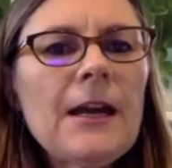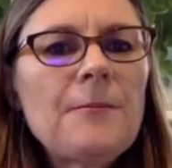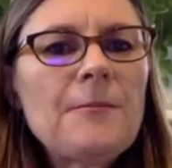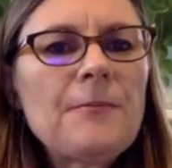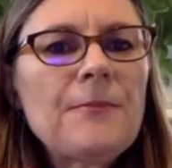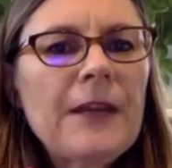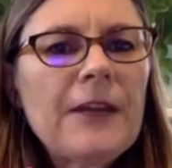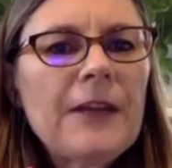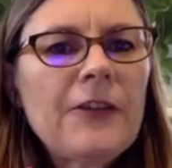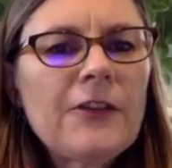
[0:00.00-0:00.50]

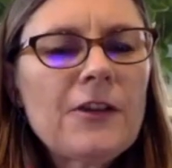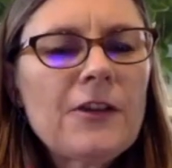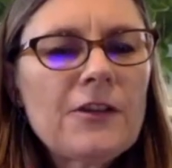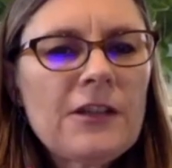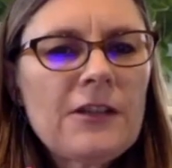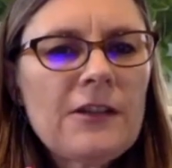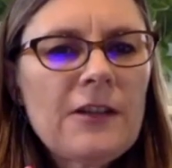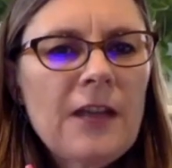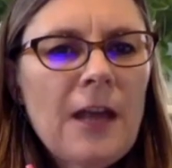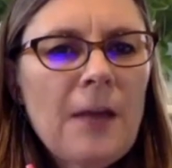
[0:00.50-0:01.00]
I
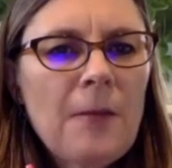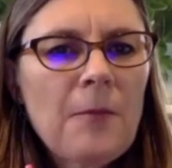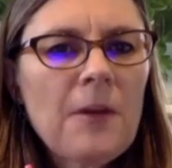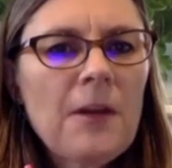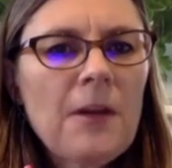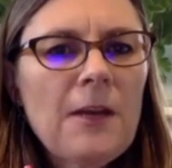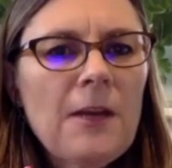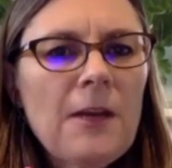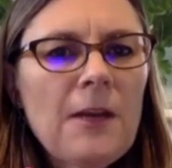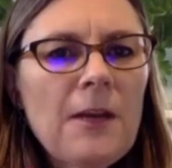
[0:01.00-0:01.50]
started the
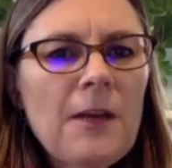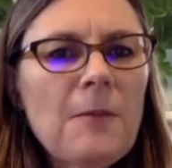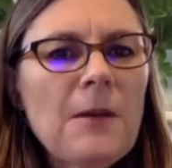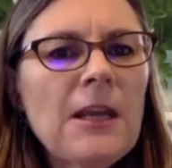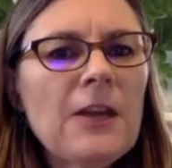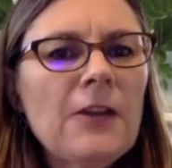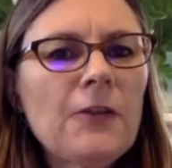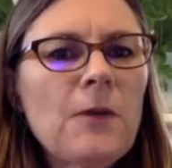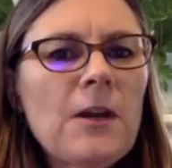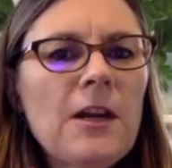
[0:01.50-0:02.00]
company because
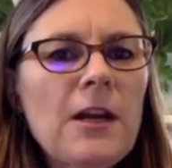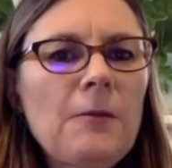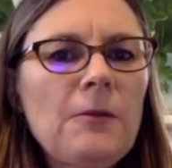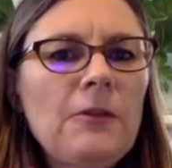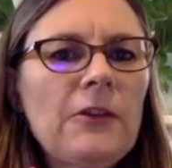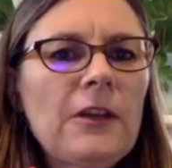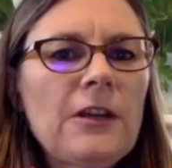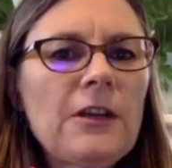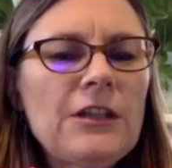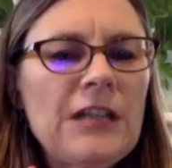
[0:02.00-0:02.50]
when I was
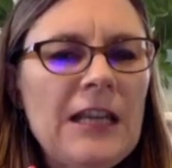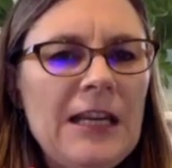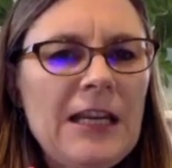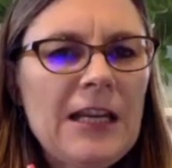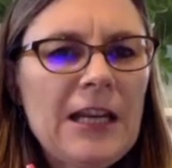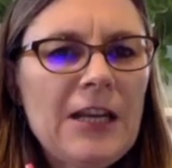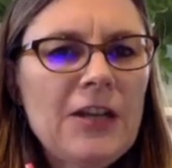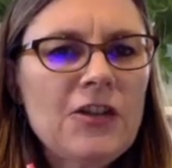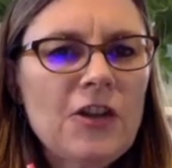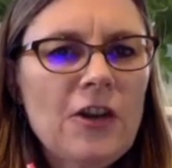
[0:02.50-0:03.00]
a
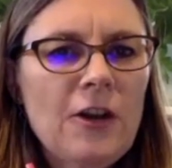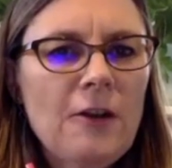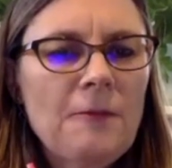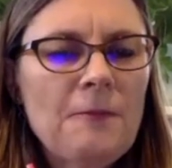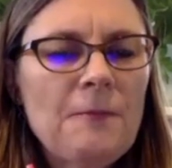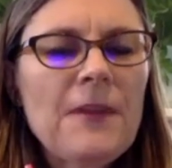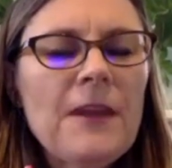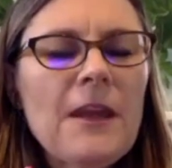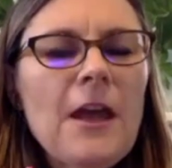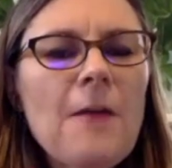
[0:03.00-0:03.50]
teenager,
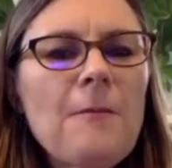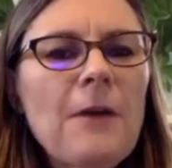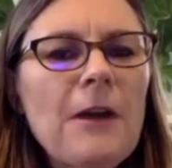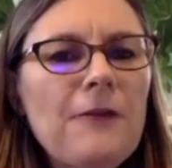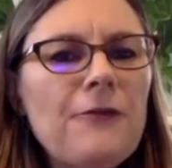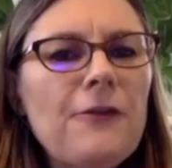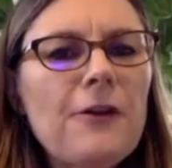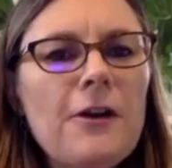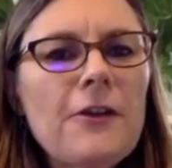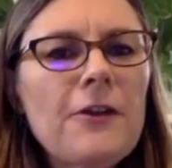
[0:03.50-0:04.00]
my
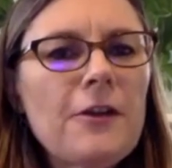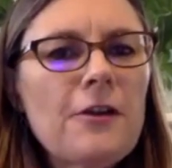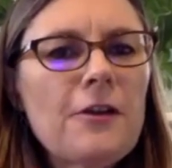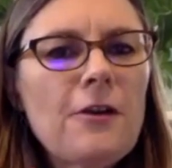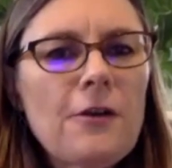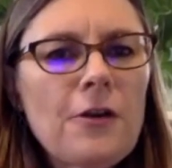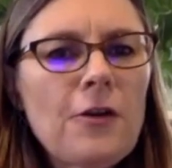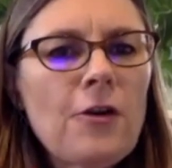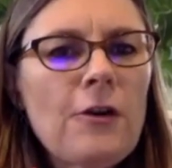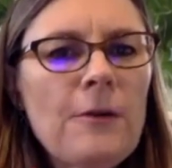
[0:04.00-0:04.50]
father
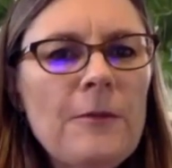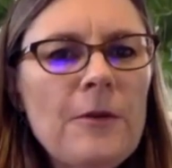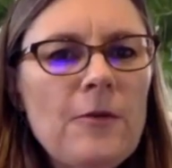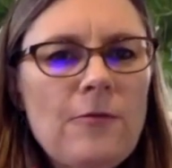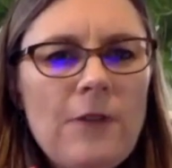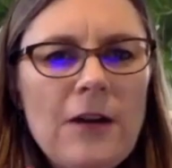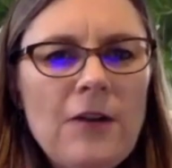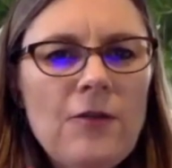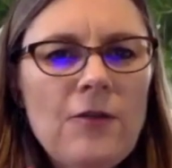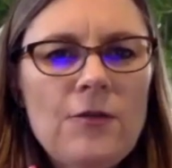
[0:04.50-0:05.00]
got a criminal
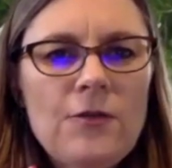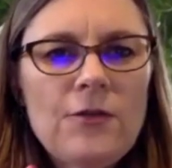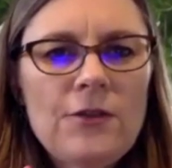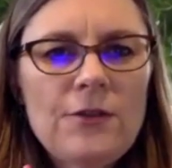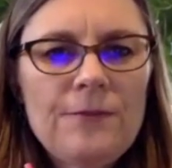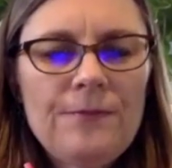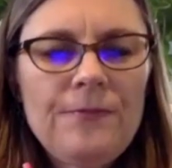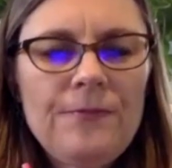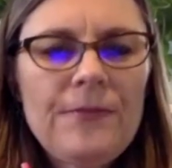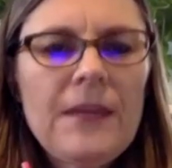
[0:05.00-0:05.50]
record.
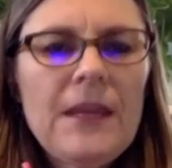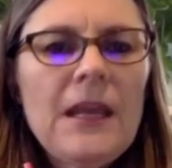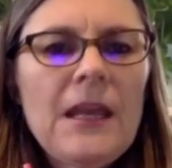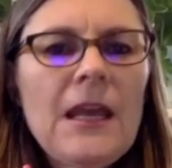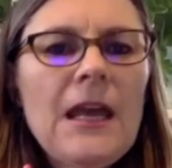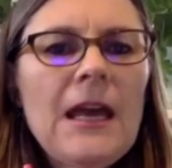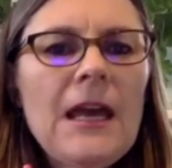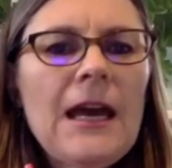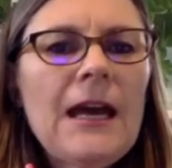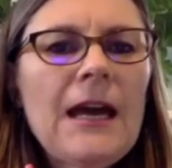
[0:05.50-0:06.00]

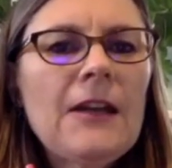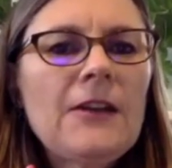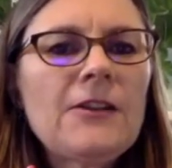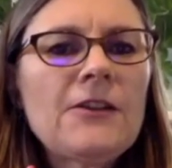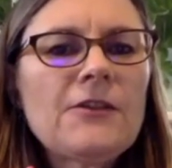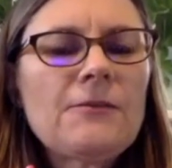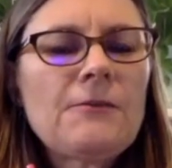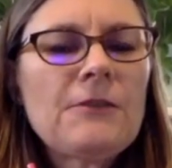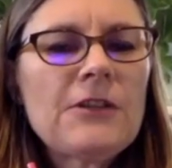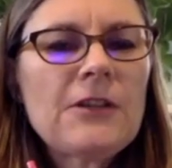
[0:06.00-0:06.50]
And
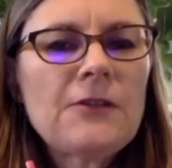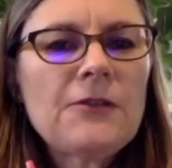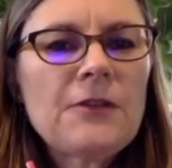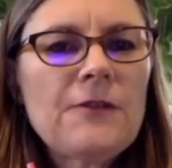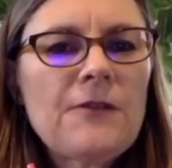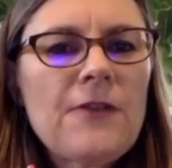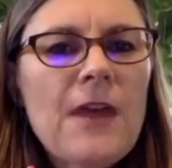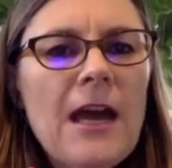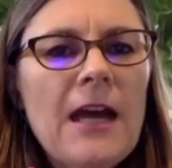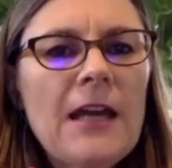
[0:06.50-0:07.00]
as a result
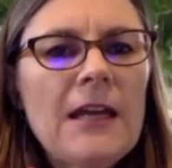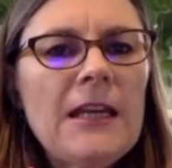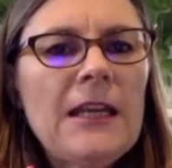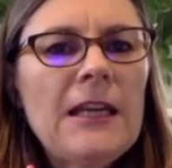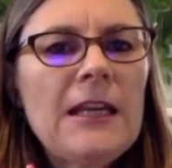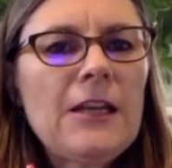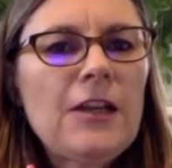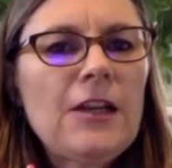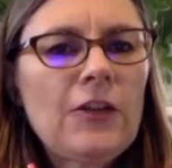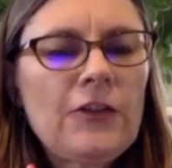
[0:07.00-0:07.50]
of that,
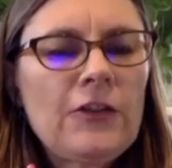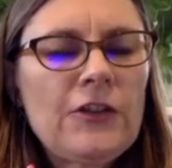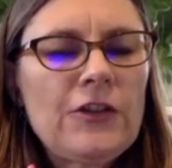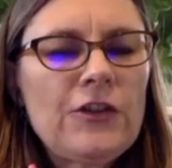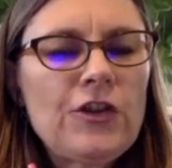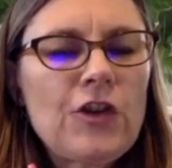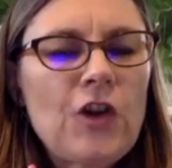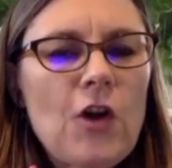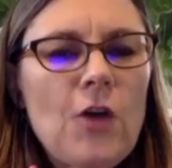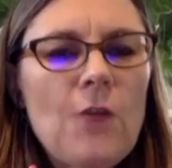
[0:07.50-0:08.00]
he lost
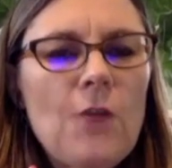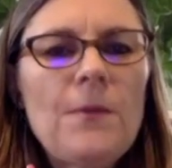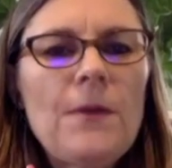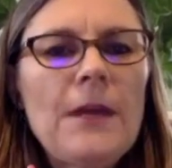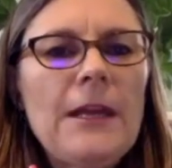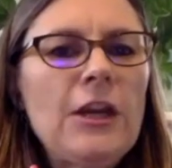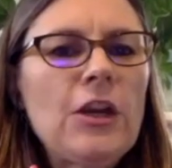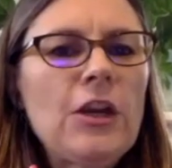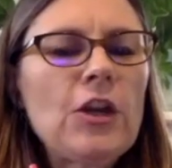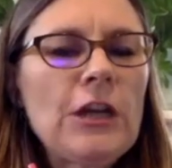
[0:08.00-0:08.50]
his job.
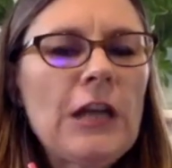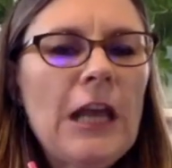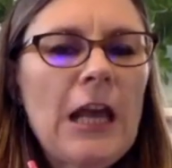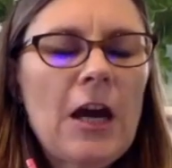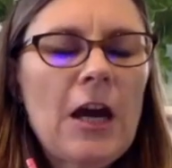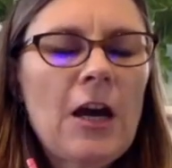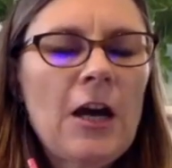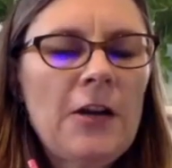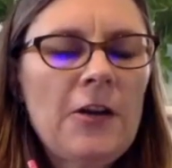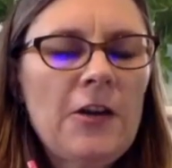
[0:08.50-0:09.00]
He couldn't
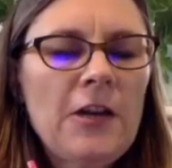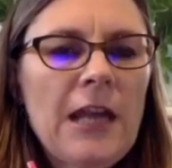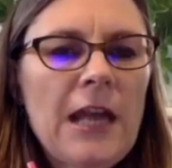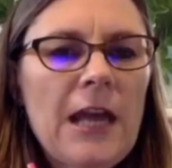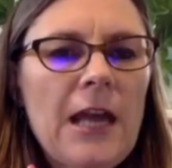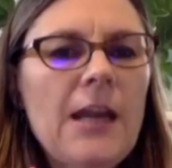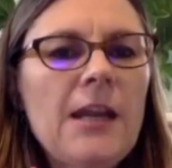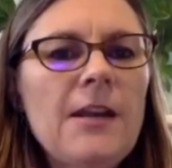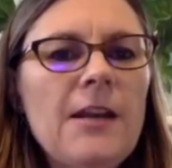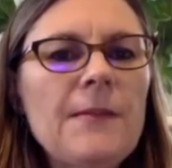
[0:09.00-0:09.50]
get hired
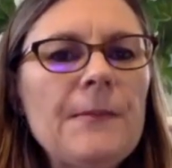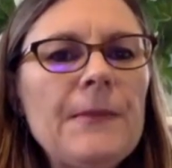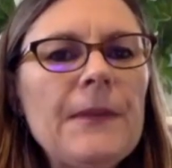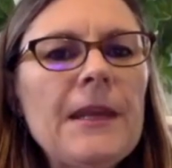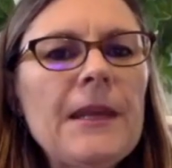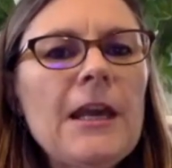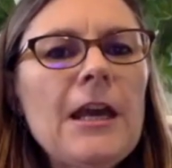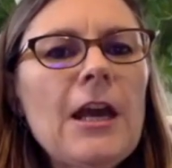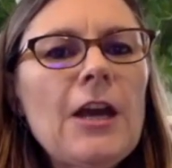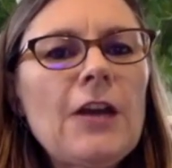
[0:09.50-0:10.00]
again.
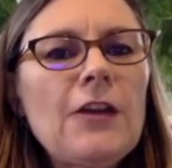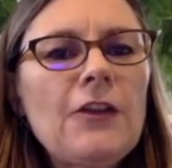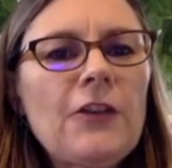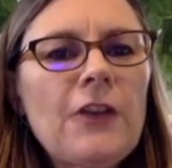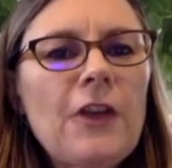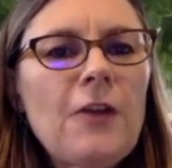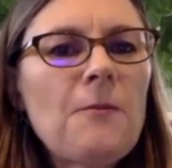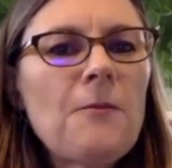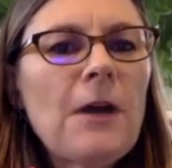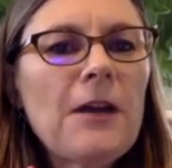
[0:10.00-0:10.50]
And
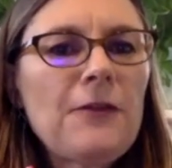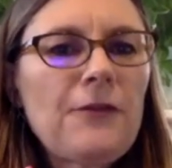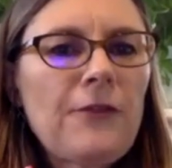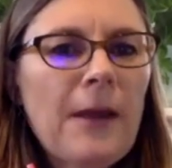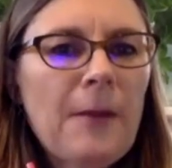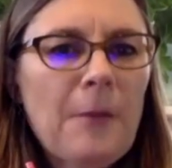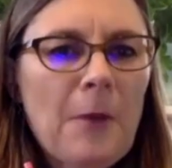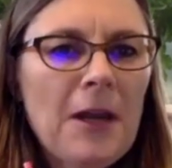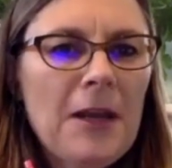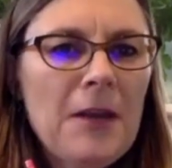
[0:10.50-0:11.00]
so my
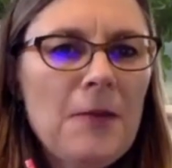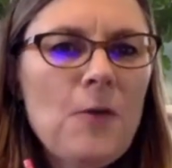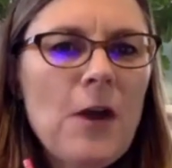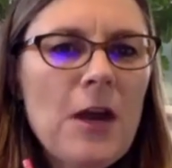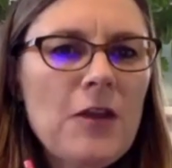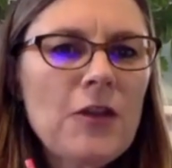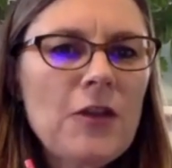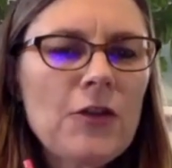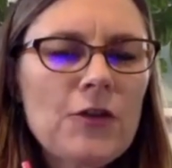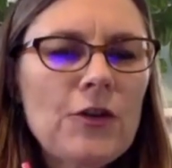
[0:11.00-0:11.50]
family
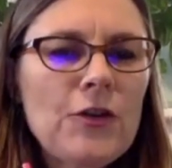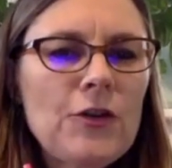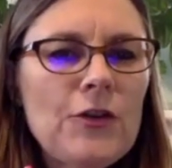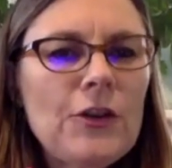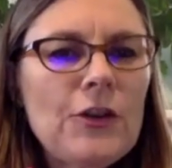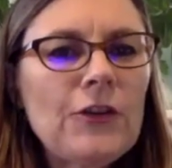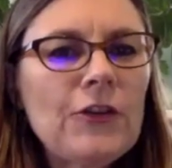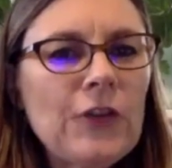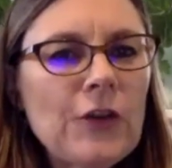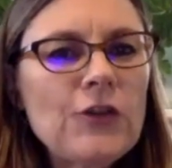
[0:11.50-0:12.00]
went through
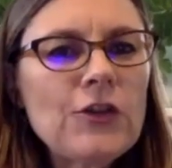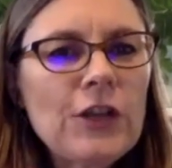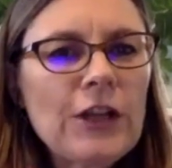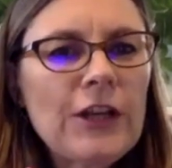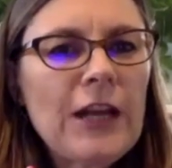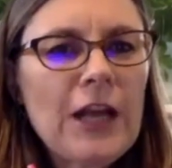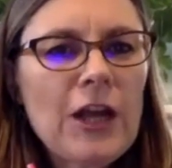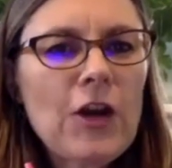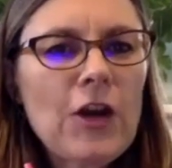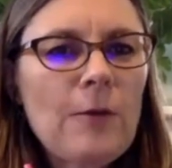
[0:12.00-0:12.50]
the social
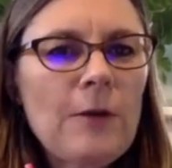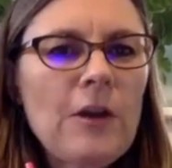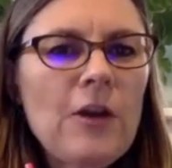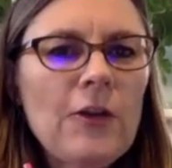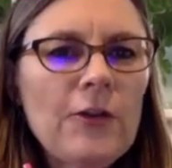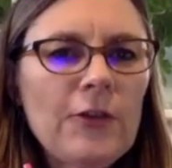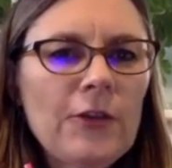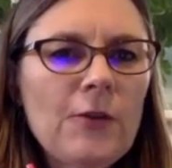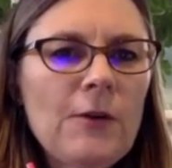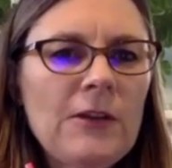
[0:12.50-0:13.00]
and economic
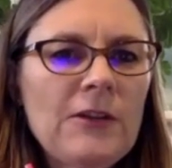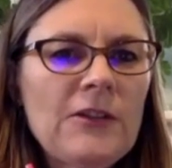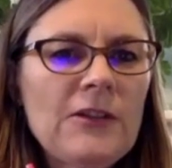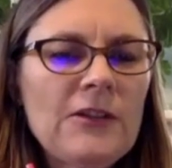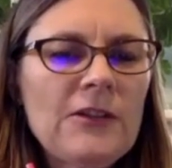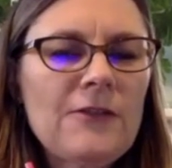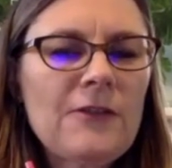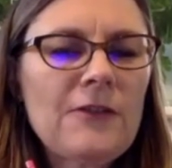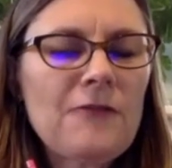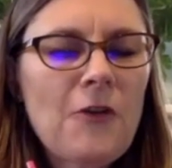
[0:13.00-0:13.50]

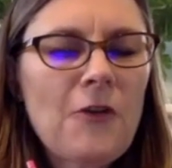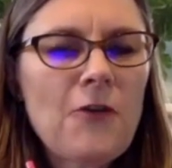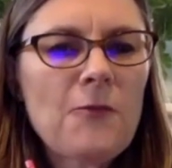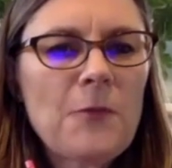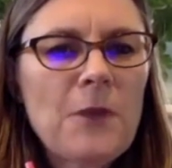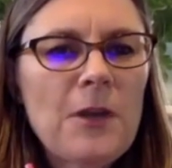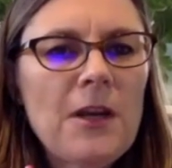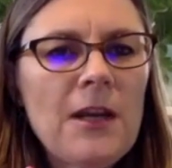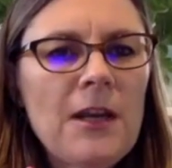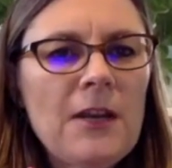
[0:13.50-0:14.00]
consequences of
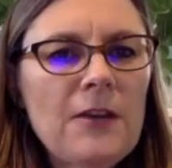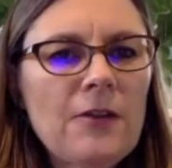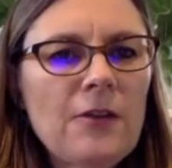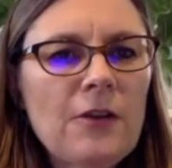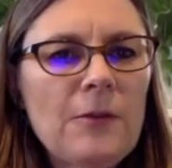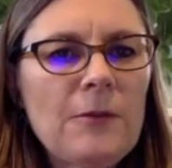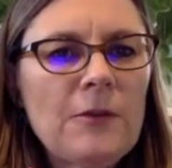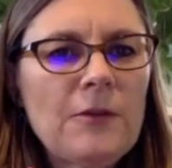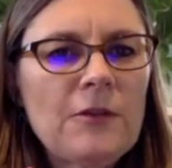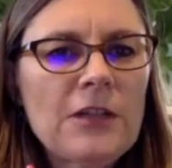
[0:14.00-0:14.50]
involvement in the
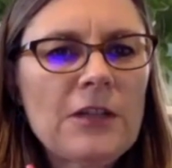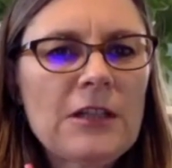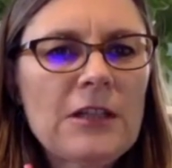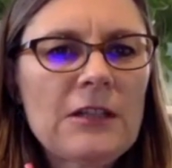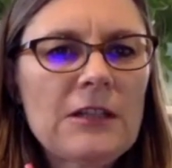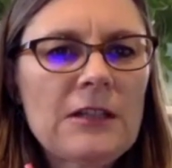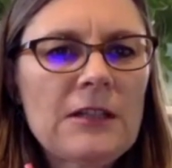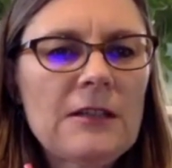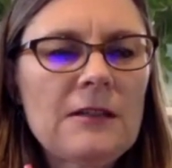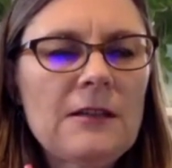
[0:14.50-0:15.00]
criminal
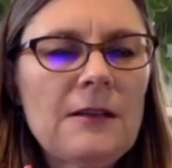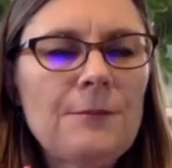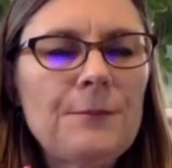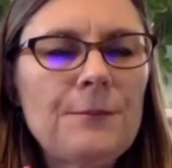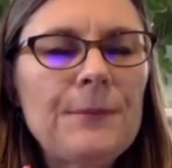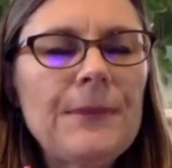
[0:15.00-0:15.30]
justice system.